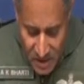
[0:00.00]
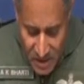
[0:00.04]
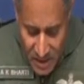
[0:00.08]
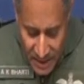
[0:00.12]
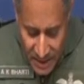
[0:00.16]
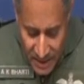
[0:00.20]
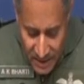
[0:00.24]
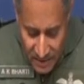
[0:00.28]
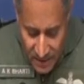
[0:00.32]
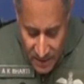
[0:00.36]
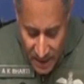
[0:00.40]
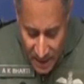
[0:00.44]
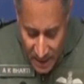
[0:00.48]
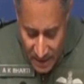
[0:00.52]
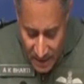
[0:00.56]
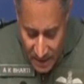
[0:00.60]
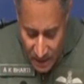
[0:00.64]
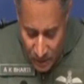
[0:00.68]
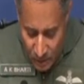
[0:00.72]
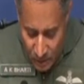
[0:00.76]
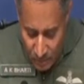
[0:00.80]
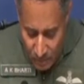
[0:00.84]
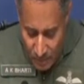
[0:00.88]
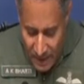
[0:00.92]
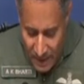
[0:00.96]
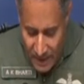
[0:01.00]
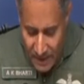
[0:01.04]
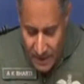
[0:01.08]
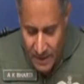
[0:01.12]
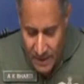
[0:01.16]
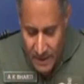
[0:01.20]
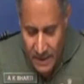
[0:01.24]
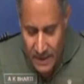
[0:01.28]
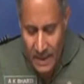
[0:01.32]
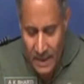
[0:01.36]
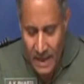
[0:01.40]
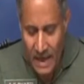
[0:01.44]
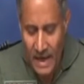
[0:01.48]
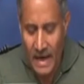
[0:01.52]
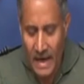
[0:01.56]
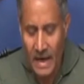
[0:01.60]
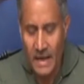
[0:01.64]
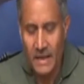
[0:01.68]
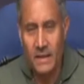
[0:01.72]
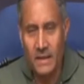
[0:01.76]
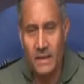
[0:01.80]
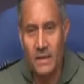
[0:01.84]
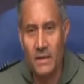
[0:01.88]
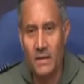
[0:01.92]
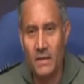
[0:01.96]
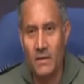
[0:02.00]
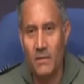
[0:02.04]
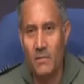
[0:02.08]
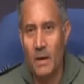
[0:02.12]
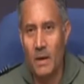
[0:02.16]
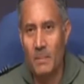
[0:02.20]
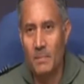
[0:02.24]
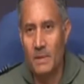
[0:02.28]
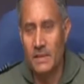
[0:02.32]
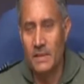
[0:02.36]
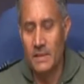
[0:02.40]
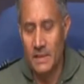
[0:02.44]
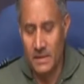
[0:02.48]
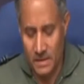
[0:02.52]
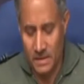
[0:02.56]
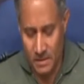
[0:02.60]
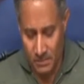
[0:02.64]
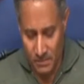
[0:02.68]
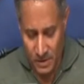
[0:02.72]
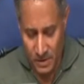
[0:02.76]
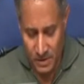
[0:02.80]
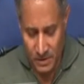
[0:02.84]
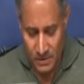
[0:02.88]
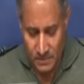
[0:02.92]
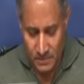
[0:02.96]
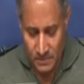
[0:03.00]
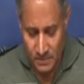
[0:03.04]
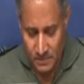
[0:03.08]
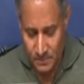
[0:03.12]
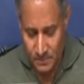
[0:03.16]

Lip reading: state-of-the-art equipment and weapon systems.